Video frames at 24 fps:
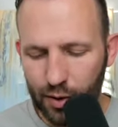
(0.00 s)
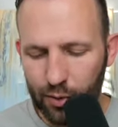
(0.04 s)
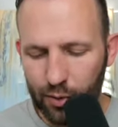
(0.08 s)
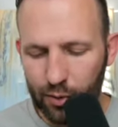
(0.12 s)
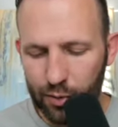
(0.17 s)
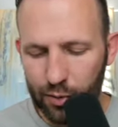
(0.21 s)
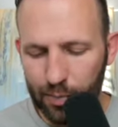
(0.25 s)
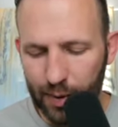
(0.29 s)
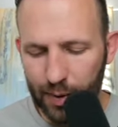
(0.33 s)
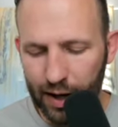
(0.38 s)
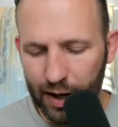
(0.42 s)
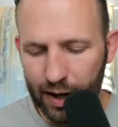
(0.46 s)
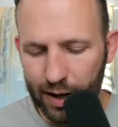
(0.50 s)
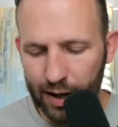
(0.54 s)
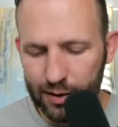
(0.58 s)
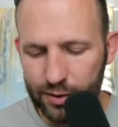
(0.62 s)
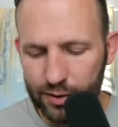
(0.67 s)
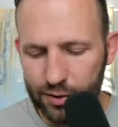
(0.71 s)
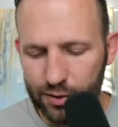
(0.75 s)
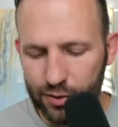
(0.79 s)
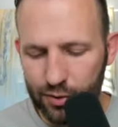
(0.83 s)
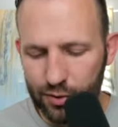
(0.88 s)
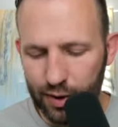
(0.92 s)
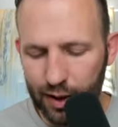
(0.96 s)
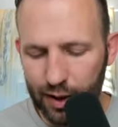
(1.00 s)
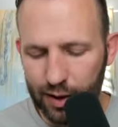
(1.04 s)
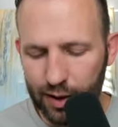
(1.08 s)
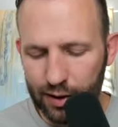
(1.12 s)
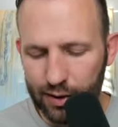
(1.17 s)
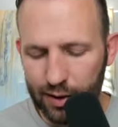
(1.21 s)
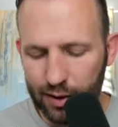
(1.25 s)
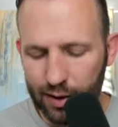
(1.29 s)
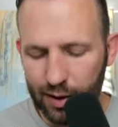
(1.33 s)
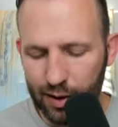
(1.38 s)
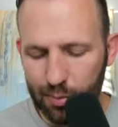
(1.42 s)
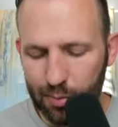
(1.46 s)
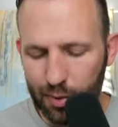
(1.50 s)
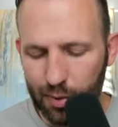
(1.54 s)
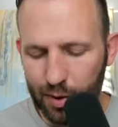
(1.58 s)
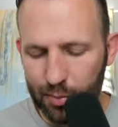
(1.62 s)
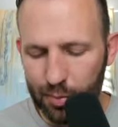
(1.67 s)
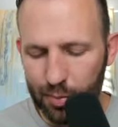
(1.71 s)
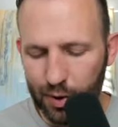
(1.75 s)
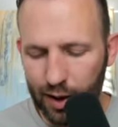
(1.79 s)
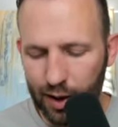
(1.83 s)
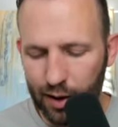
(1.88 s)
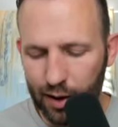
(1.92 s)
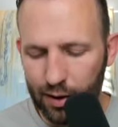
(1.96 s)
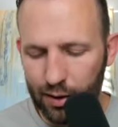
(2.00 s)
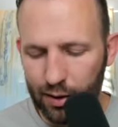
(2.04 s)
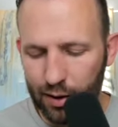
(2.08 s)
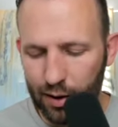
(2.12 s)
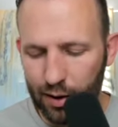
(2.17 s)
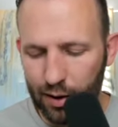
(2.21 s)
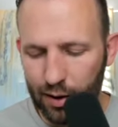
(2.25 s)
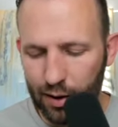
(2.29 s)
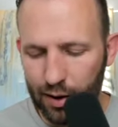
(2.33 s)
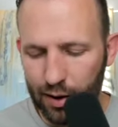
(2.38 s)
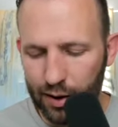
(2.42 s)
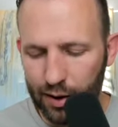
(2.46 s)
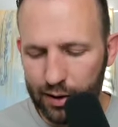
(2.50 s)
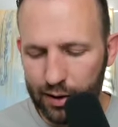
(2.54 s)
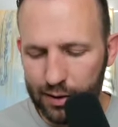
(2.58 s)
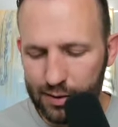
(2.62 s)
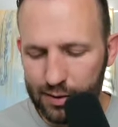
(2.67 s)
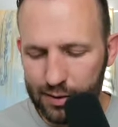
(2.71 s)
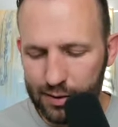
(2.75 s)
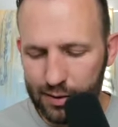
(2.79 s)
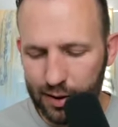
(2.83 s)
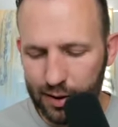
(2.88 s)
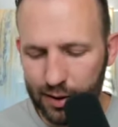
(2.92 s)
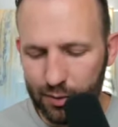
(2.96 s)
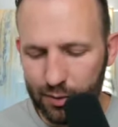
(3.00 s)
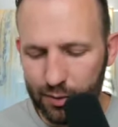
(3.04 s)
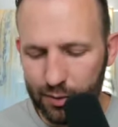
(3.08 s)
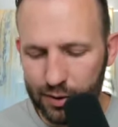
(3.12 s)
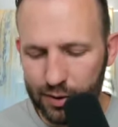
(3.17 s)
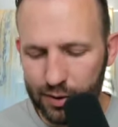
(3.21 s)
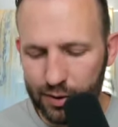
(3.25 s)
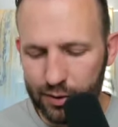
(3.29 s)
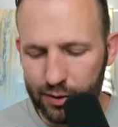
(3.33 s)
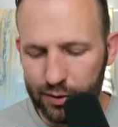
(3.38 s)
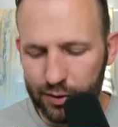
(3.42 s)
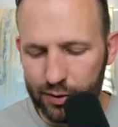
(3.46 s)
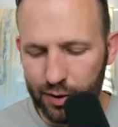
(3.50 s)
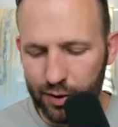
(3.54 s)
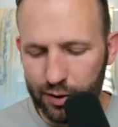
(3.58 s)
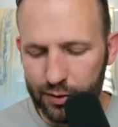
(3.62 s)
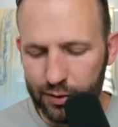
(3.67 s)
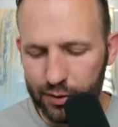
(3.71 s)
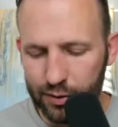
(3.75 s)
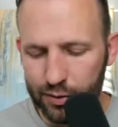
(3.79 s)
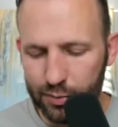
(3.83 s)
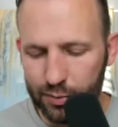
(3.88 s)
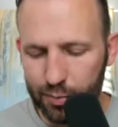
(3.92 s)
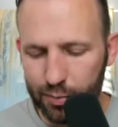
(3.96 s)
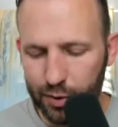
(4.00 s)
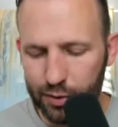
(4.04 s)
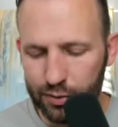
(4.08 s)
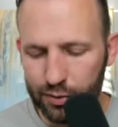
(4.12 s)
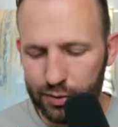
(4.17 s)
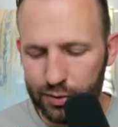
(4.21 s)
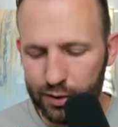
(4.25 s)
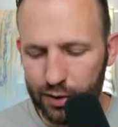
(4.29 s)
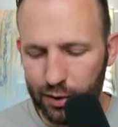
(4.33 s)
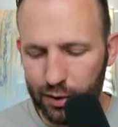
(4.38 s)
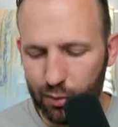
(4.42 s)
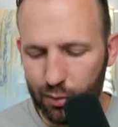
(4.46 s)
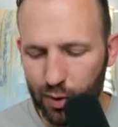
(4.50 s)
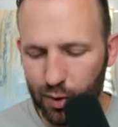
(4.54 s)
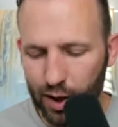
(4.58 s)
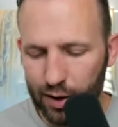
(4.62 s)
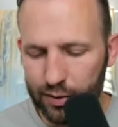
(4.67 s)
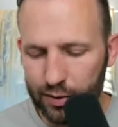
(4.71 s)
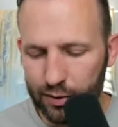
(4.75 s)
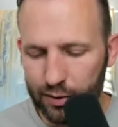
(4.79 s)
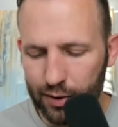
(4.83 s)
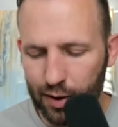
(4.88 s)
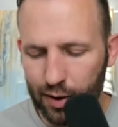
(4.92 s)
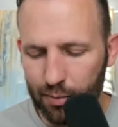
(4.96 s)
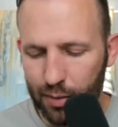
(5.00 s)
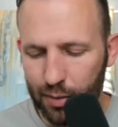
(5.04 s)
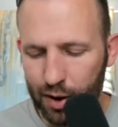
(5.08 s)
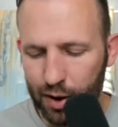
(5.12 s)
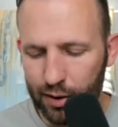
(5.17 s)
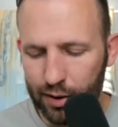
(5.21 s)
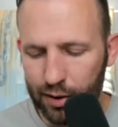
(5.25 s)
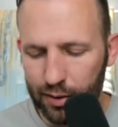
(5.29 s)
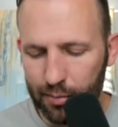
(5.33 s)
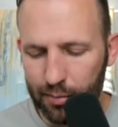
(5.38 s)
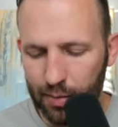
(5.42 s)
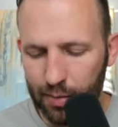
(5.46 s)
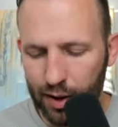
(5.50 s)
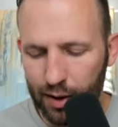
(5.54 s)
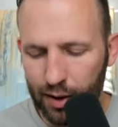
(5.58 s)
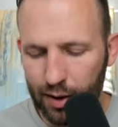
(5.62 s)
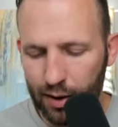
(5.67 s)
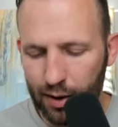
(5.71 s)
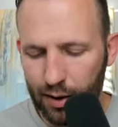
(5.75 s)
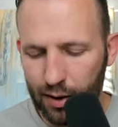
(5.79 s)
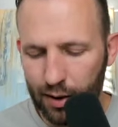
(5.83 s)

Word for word: With my head straining to keep upright, all I could see was the instructor's boots, and he walked around Mark and me.